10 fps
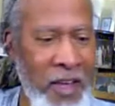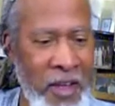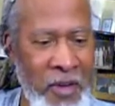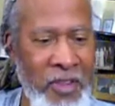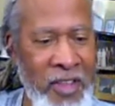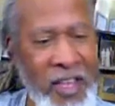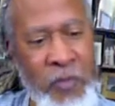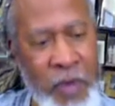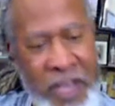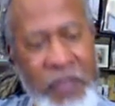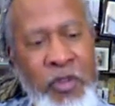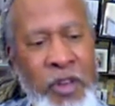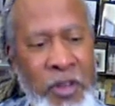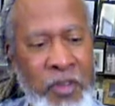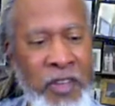can we introduce
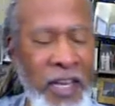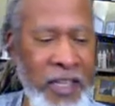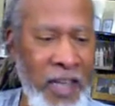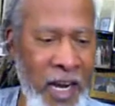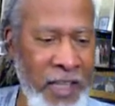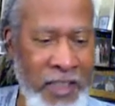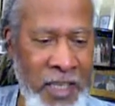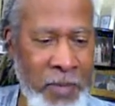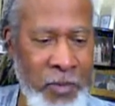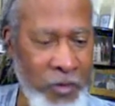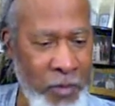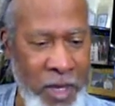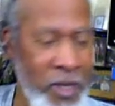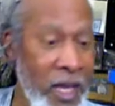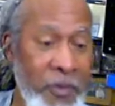now the concept of maybe
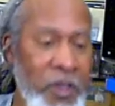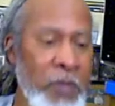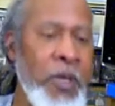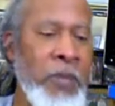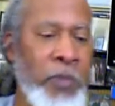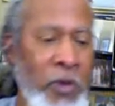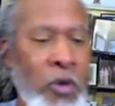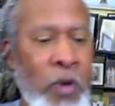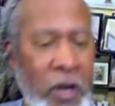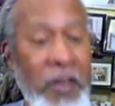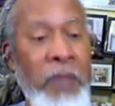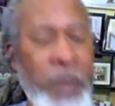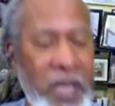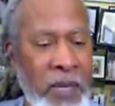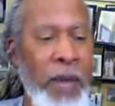having the people who are going to be
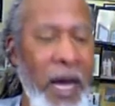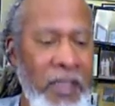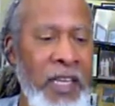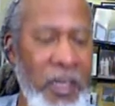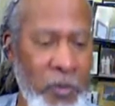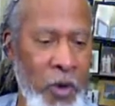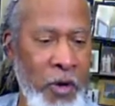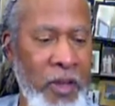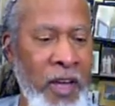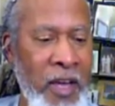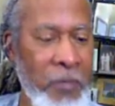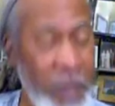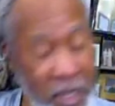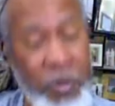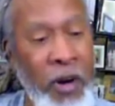about that work be a
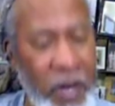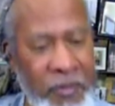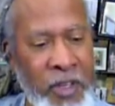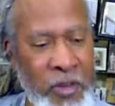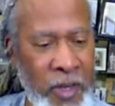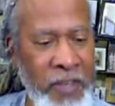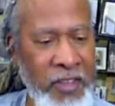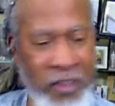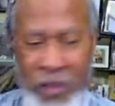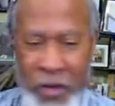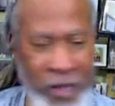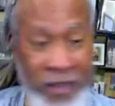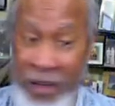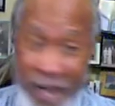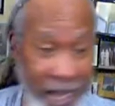part of these residents so that they're
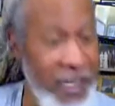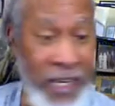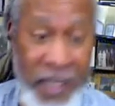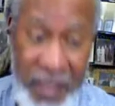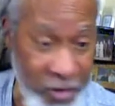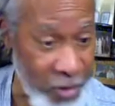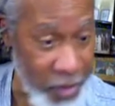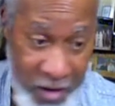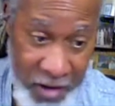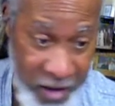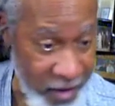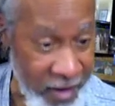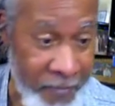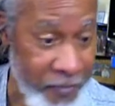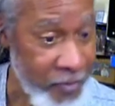not getting into a car?
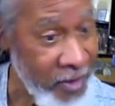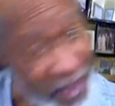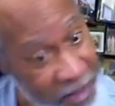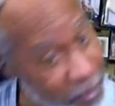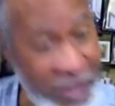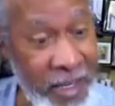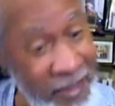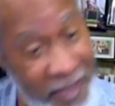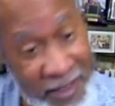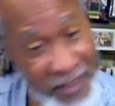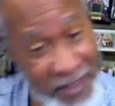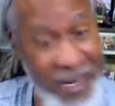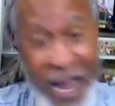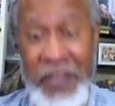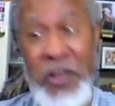I mean, they're not
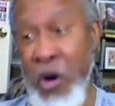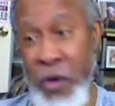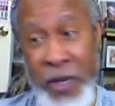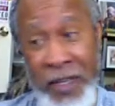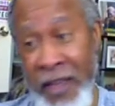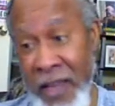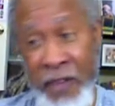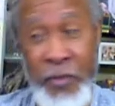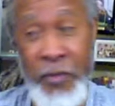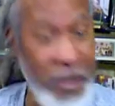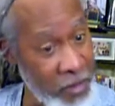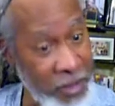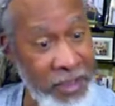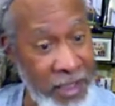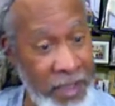going halfway across
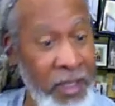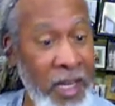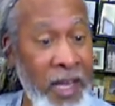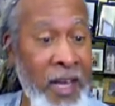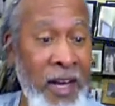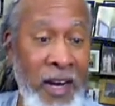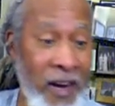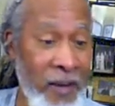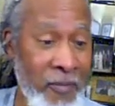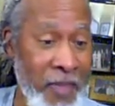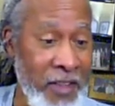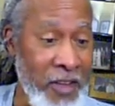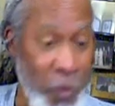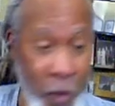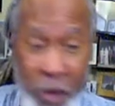town. That there's
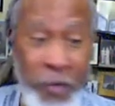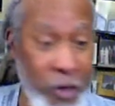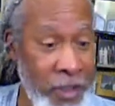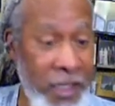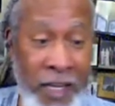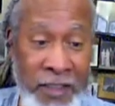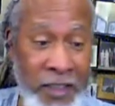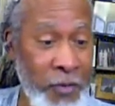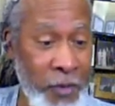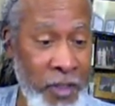workforce housing for the